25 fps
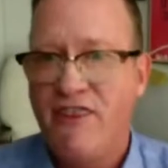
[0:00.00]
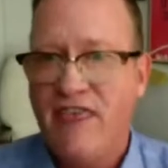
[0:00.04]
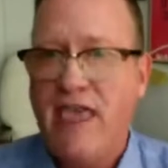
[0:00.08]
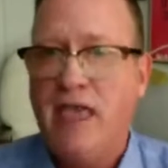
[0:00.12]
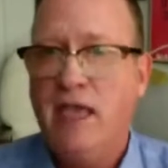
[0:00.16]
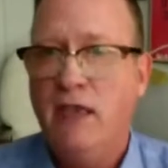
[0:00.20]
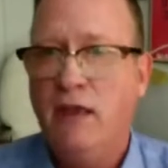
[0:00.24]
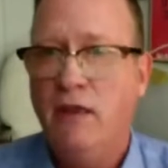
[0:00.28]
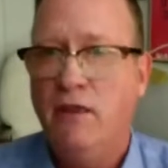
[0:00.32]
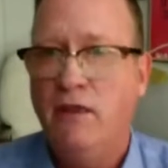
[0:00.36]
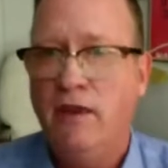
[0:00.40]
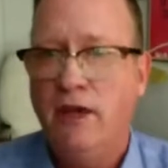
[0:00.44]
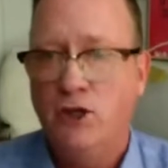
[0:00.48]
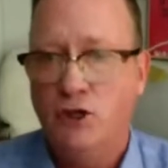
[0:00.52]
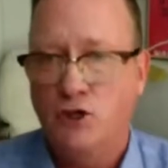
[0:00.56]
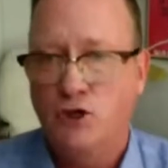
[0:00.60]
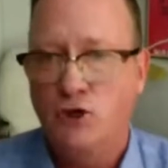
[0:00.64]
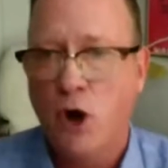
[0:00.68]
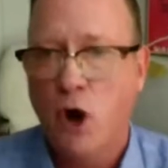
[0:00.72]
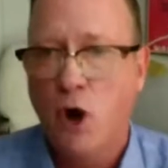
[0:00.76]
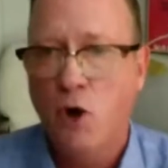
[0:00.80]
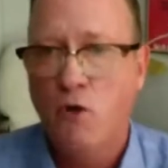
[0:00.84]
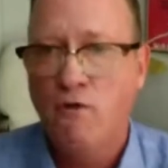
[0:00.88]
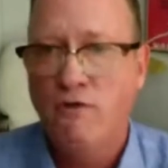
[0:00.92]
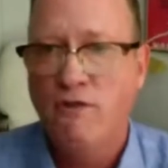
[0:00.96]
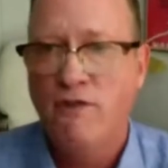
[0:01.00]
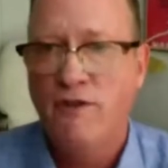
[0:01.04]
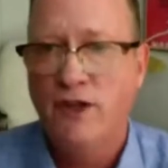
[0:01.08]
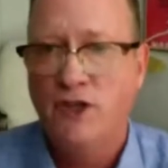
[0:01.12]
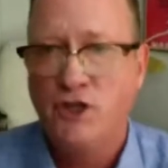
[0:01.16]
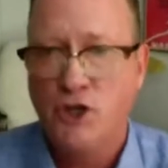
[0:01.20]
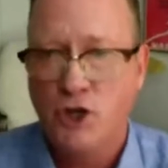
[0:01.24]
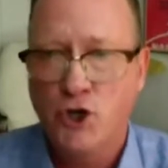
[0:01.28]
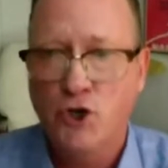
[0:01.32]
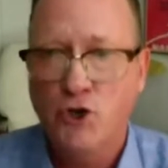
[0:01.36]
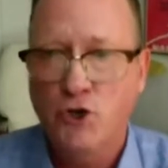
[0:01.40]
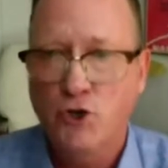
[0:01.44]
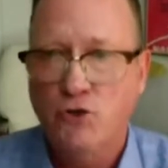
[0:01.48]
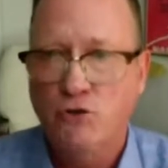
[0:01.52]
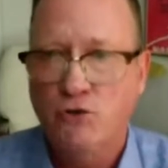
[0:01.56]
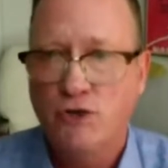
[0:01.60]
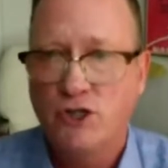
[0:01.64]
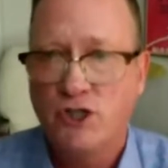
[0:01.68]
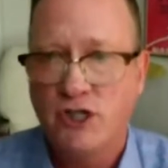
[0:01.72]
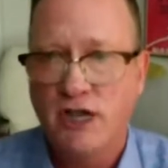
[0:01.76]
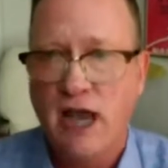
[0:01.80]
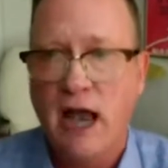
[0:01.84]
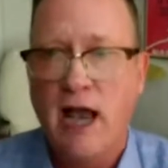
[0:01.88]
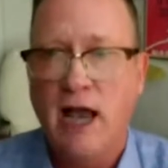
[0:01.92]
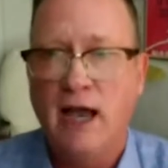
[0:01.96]
thing that drove the
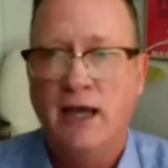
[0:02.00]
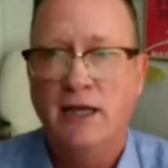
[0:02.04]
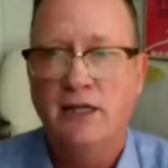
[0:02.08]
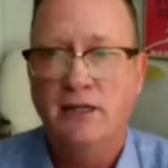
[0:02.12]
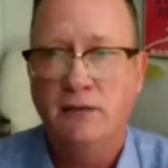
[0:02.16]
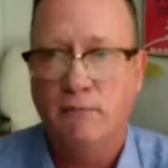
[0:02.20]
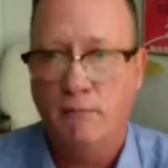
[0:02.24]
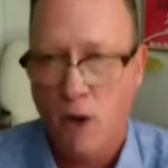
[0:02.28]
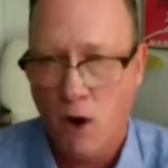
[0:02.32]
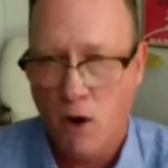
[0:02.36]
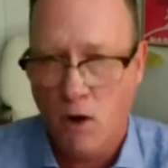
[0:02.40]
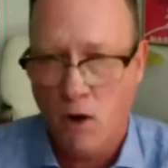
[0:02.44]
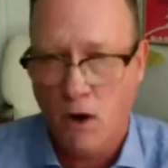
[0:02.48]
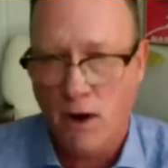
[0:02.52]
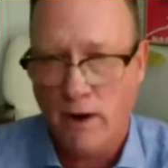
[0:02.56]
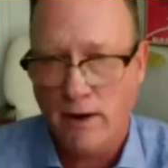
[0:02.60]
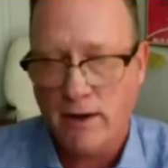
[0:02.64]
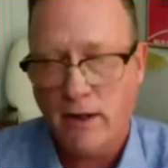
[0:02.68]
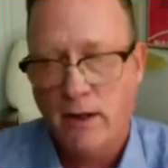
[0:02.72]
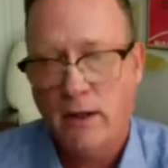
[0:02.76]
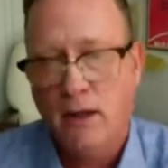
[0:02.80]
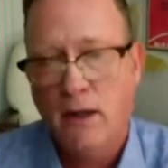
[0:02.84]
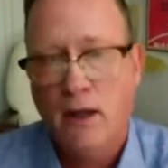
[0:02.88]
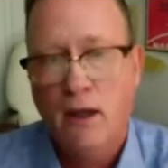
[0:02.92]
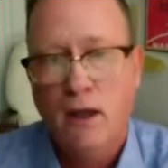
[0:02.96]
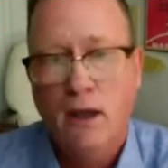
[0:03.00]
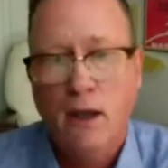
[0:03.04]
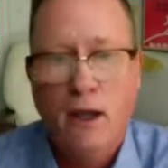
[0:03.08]
two sides apart.